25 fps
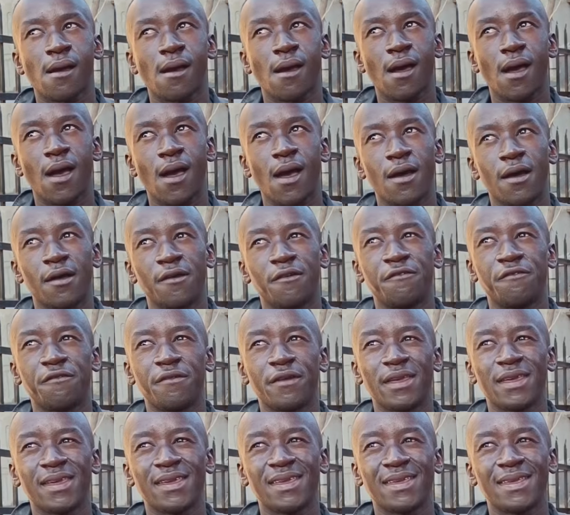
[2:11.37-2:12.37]
I
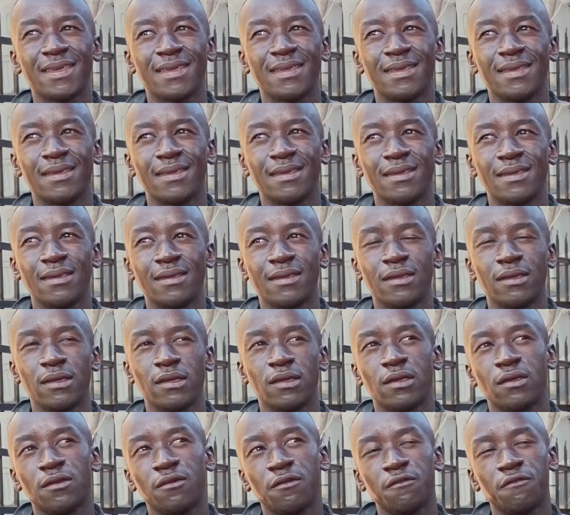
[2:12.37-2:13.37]
think
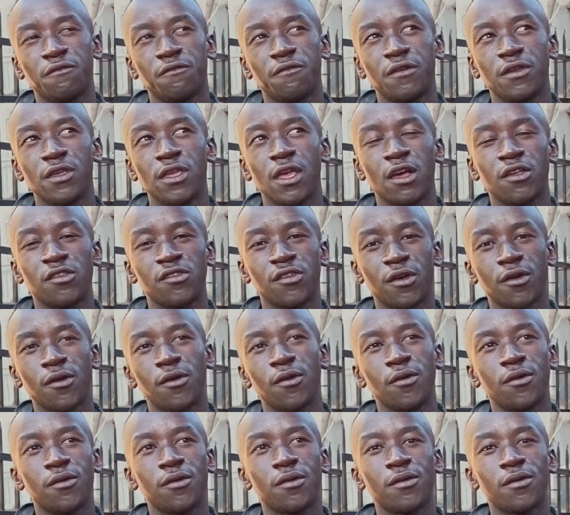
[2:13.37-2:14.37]
3 years ago.